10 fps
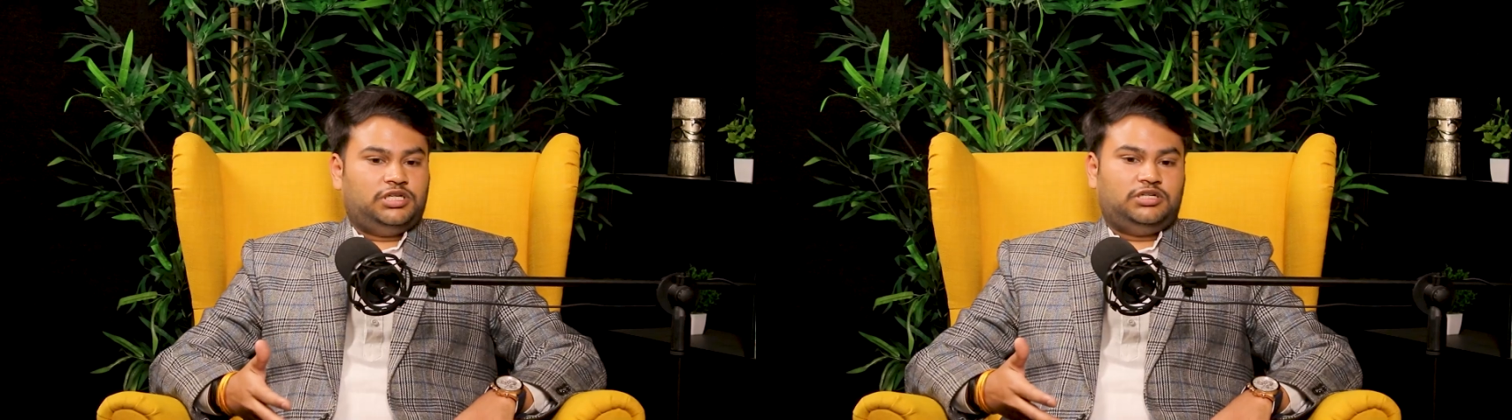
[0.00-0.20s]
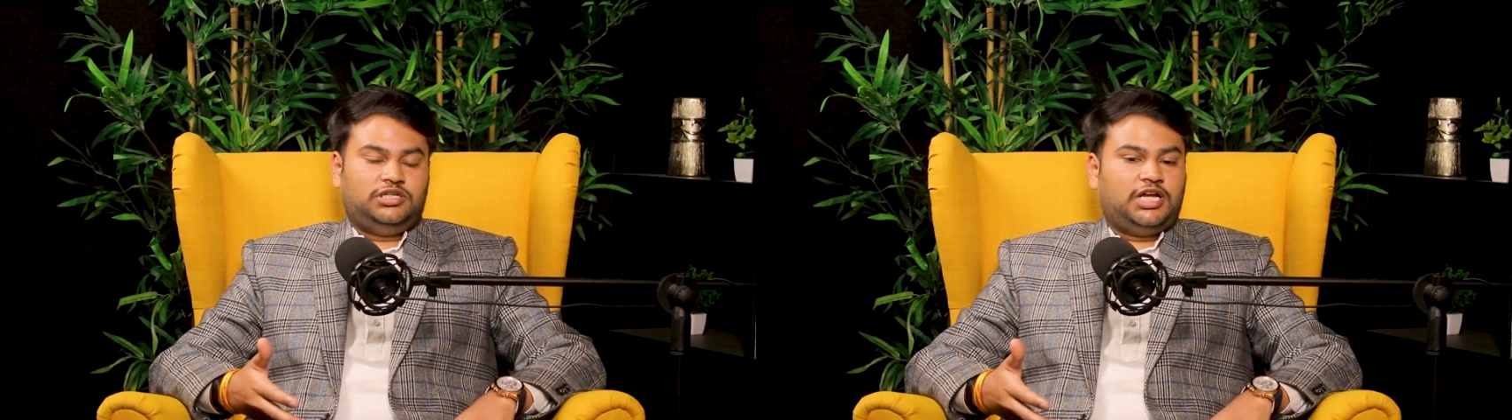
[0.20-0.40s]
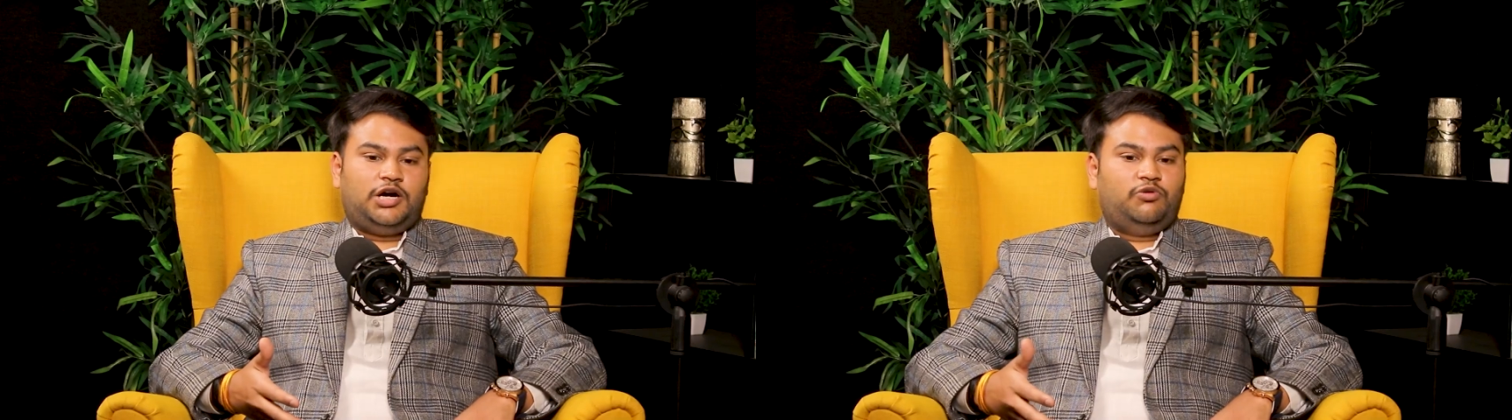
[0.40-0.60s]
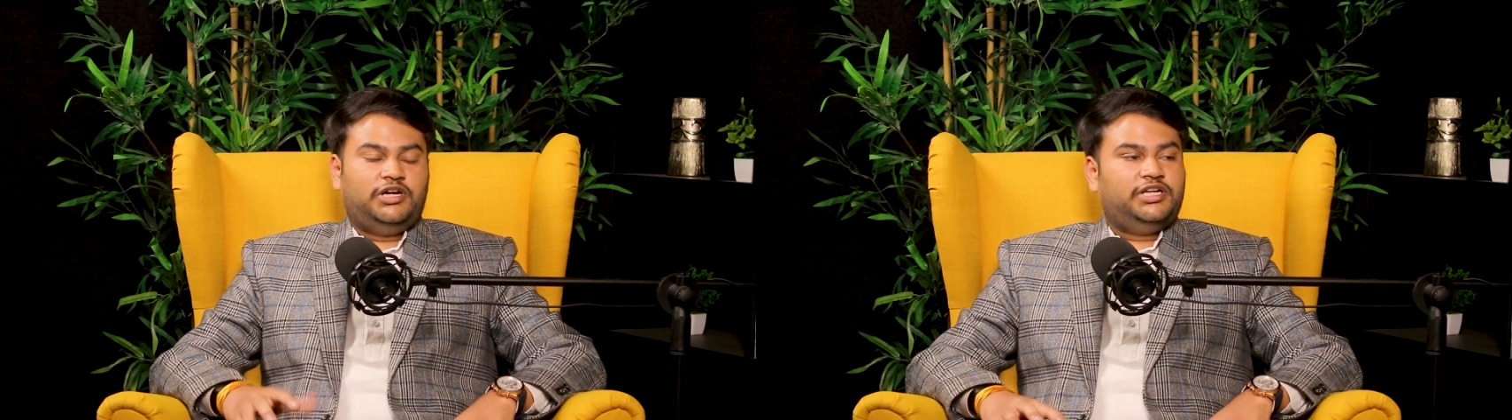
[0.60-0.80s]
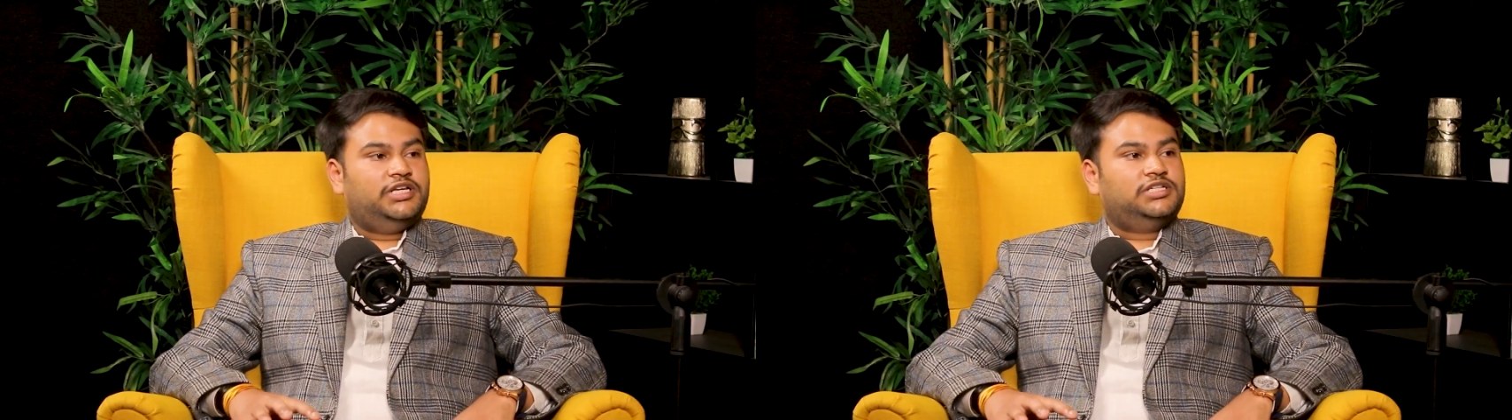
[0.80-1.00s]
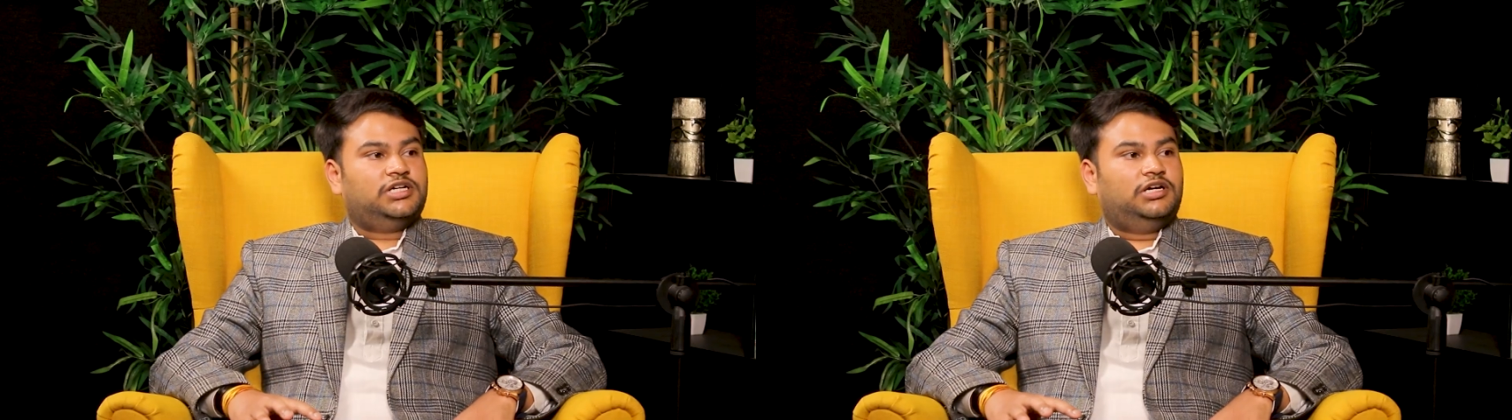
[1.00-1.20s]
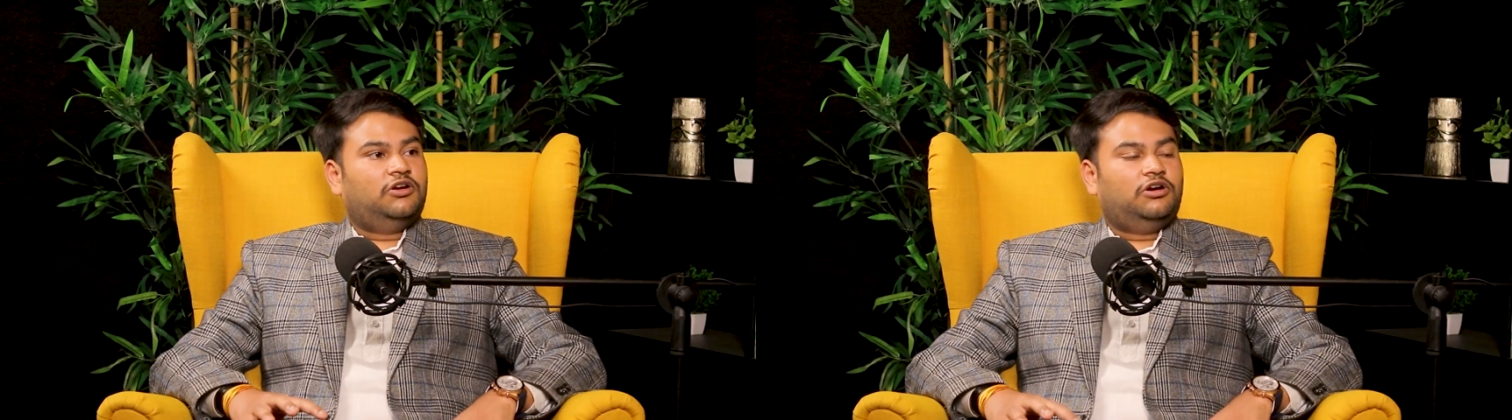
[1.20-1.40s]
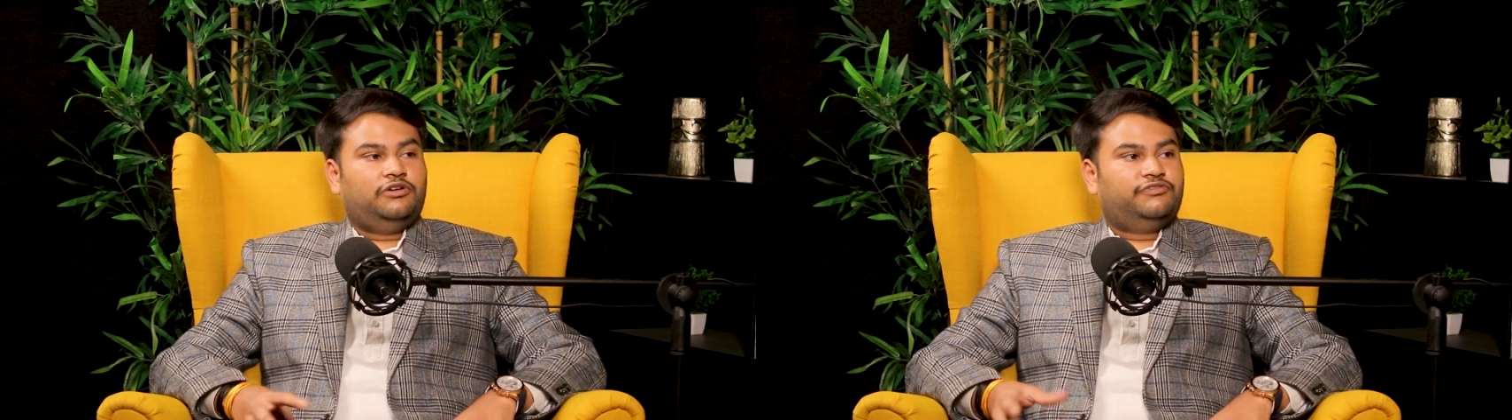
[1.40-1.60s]
nowadays a
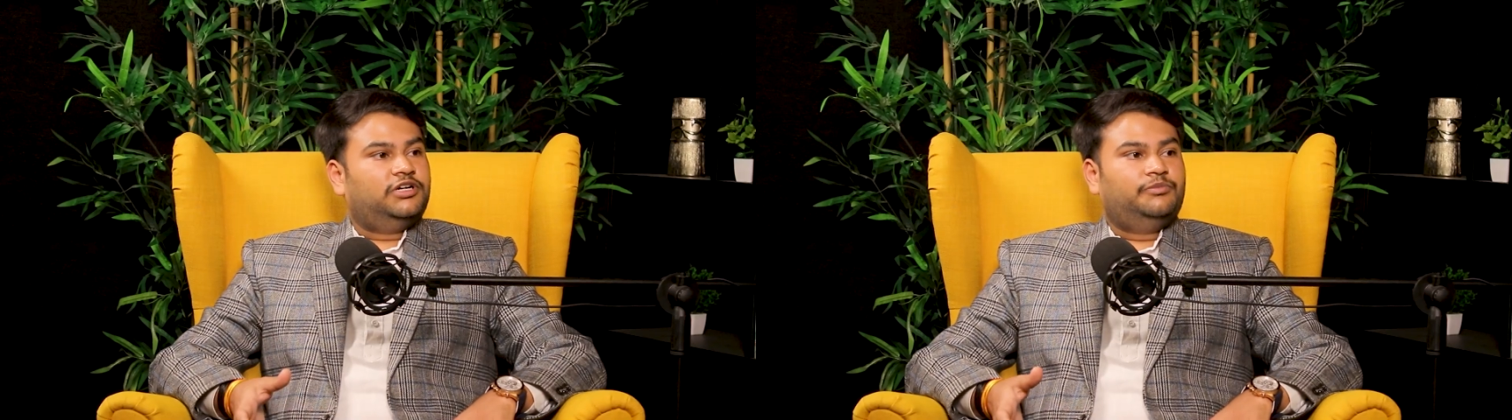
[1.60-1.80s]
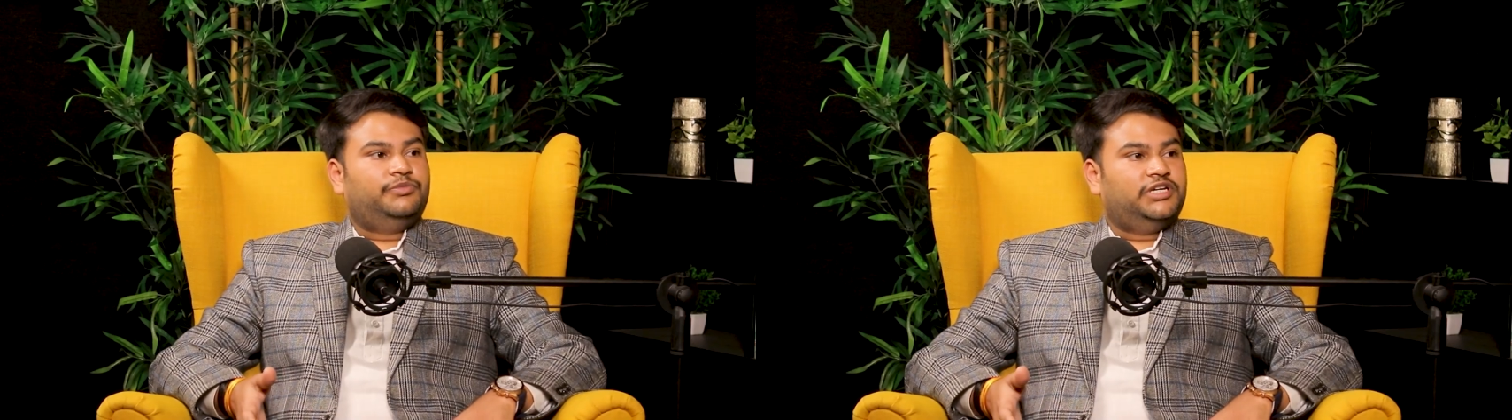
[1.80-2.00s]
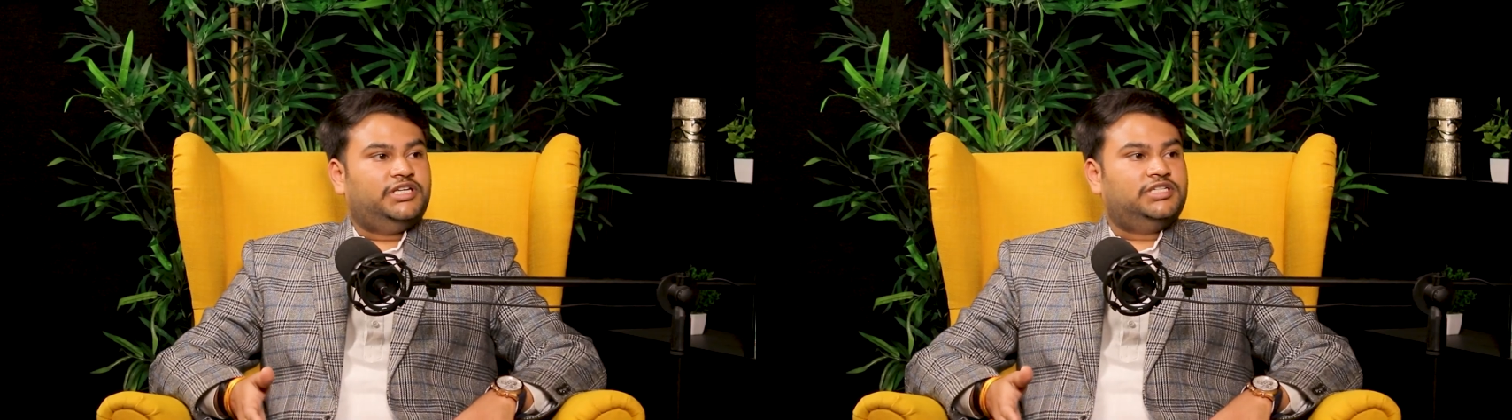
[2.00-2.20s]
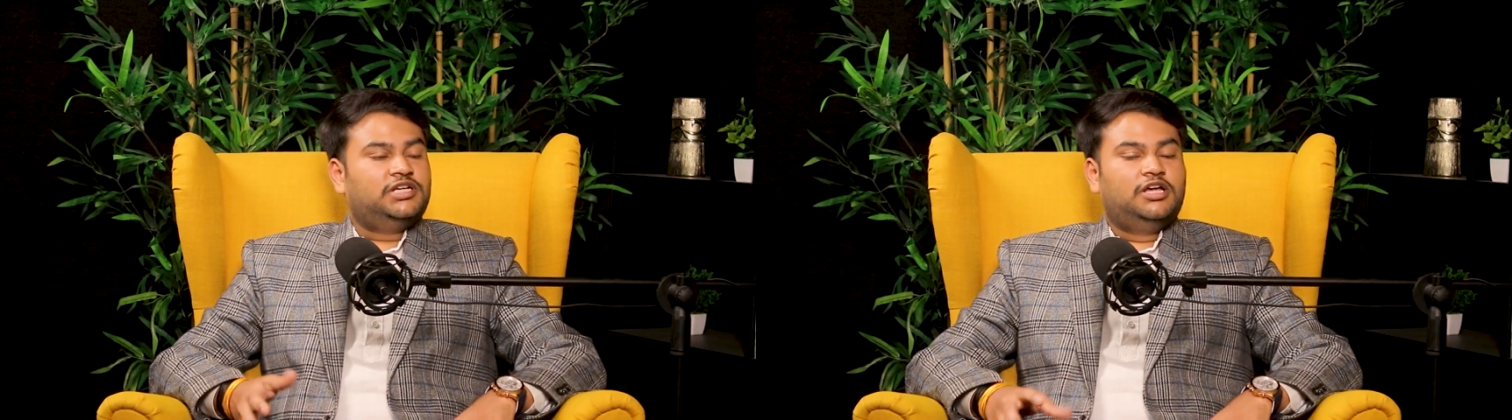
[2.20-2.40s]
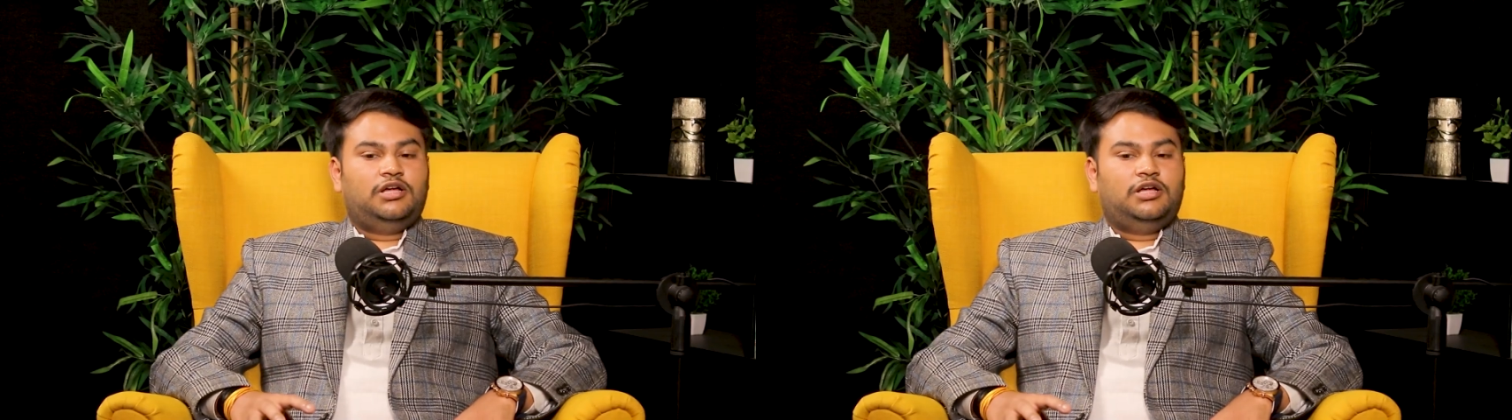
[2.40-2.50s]
lot of companies